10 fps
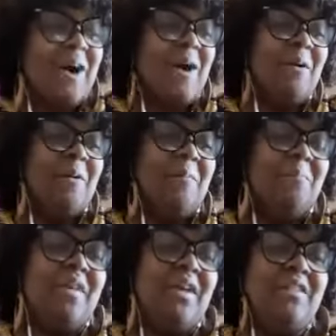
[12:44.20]

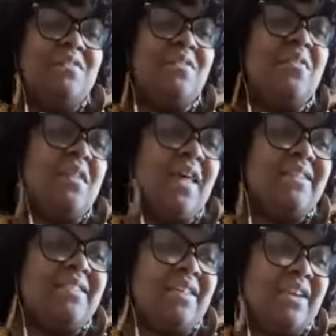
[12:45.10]
So then the
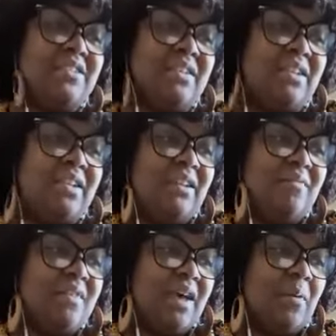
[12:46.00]
next section,
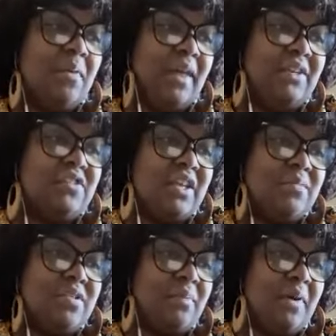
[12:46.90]
and I would like
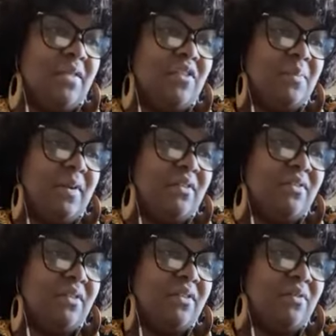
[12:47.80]
James to play this
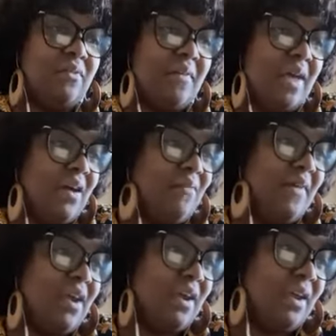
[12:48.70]
because this is a
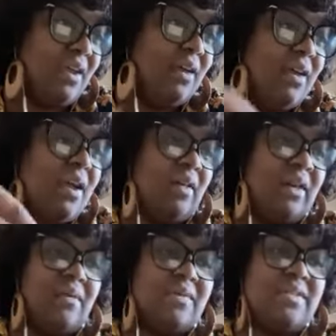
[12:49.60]
very,
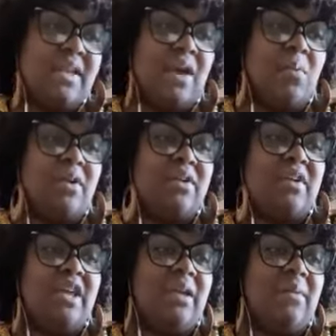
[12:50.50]
like I was saying, I wanted to
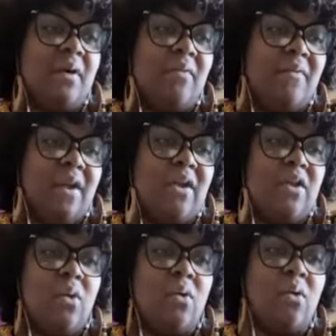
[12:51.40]
keep a very
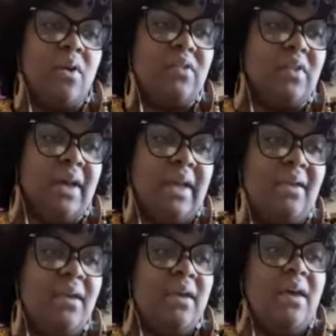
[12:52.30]

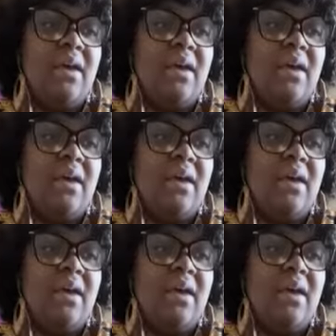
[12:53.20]
horn-like